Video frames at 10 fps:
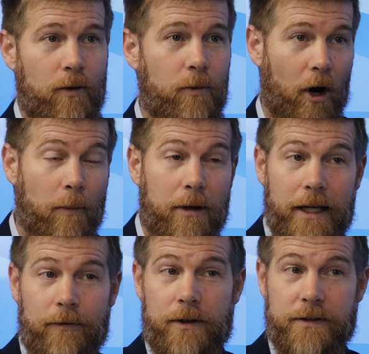We are
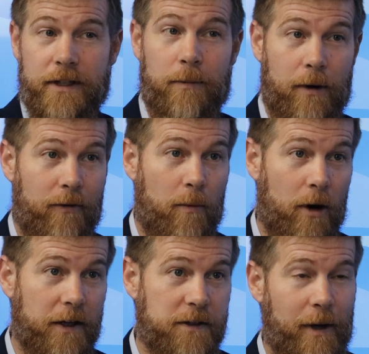believers in the private
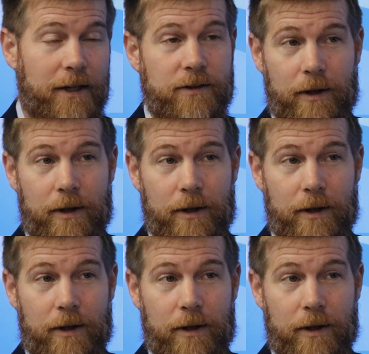market space.